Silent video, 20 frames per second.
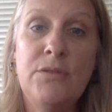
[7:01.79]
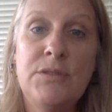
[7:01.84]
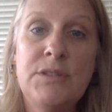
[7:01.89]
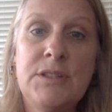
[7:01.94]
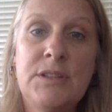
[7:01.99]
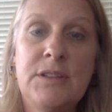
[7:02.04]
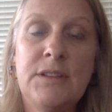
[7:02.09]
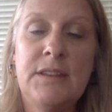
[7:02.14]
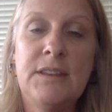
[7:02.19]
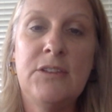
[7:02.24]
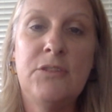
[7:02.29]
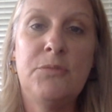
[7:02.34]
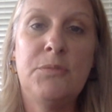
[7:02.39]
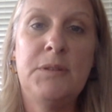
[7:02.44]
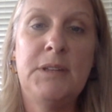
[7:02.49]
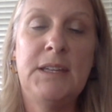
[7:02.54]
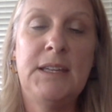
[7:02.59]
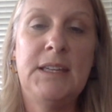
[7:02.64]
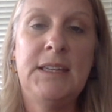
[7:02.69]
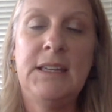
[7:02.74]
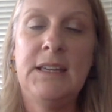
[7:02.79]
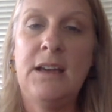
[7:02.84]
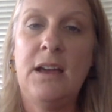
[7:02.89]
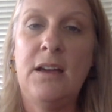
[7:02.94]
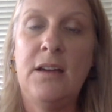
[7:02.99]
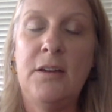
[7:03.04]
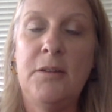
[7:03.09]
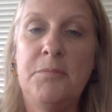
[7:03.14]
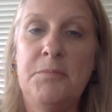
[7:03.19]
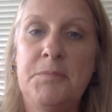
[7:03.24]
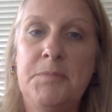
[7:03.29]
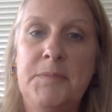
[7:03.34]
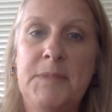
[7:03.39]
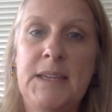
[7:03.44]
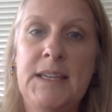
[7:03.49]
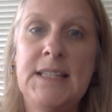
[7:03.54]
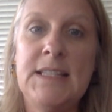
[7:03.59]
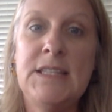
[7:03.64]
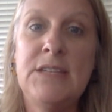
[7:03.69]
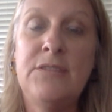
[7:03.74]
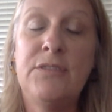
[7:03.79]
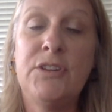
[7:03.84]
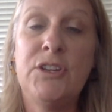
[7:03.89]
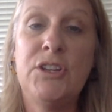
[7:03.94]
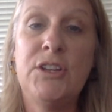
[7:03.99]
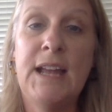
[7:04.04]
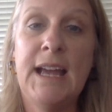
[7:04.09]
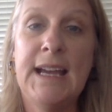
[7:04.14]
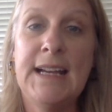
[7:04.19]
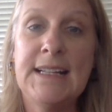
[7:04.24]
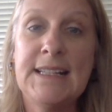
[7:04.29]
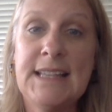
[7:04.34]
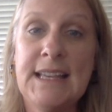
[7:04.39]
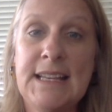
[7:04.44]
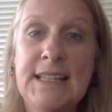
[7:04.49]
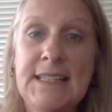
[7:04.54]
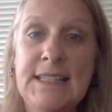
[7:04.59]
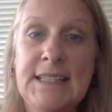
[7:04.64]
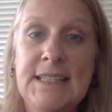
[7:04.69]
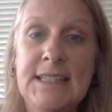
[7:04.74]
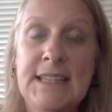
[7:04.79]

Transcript: so that they'll be easy for you to access.